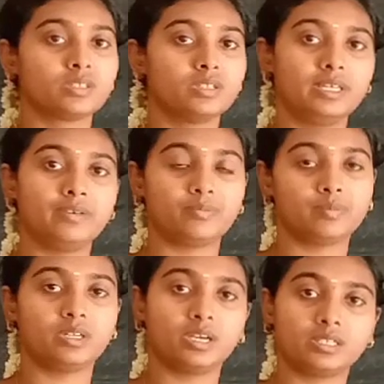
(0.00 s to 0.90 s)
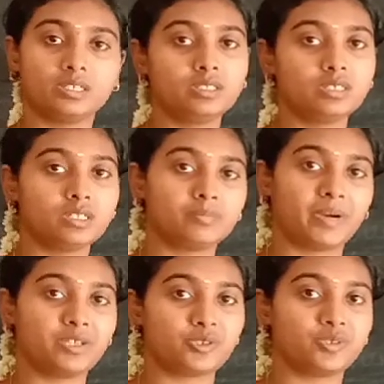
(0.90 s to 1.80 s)
leaf, like that
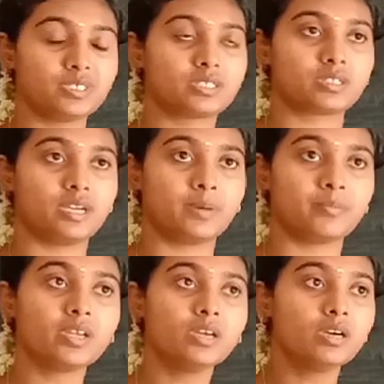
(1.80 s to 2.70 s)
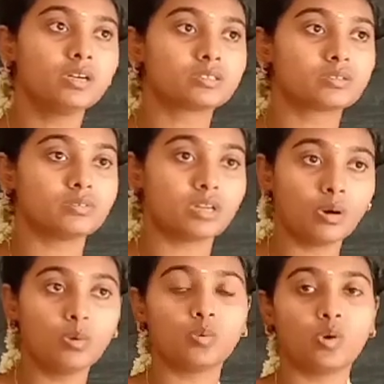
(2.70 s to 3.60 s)
pine tree is crying. So
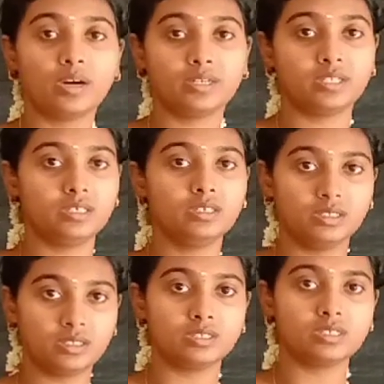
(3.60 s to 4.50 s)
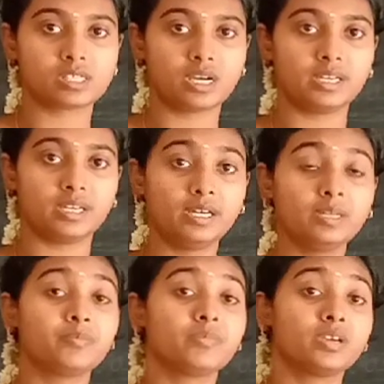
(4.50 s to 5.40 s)
now what he decided,
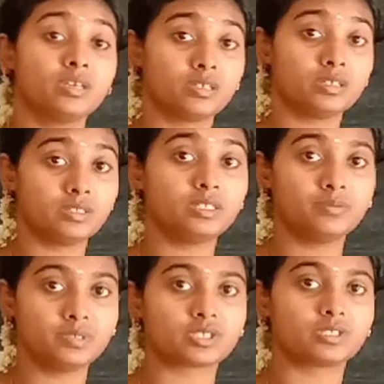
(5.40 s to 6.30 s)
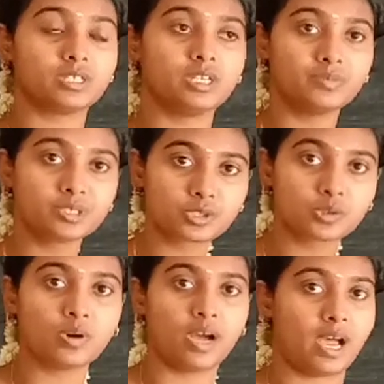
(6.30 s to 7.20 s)
he wished
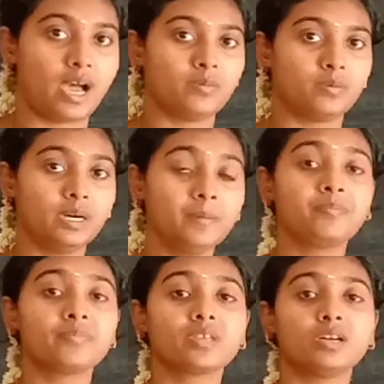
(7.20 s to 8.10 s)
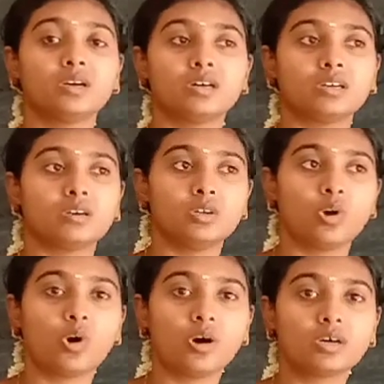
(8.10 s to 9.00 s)
to have a
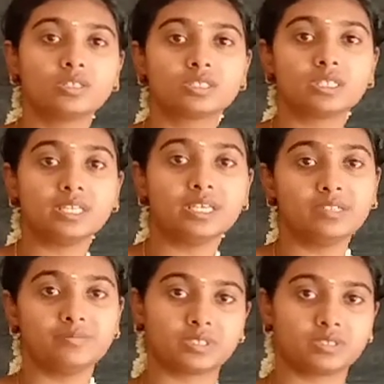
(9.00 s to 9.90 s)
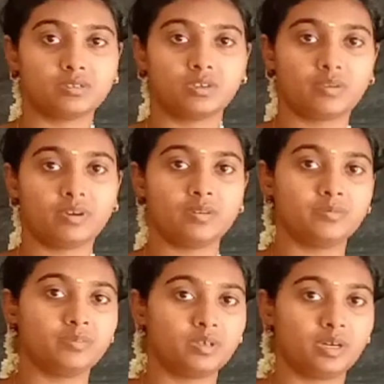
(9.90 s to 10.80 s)
large leaves. Okay,
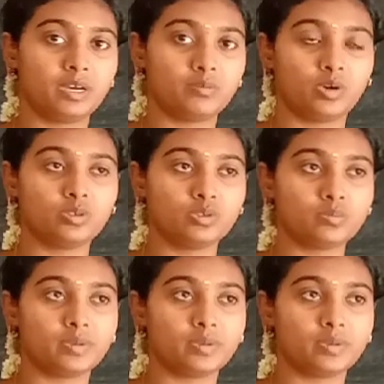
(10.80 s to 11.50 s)
ma'am. I want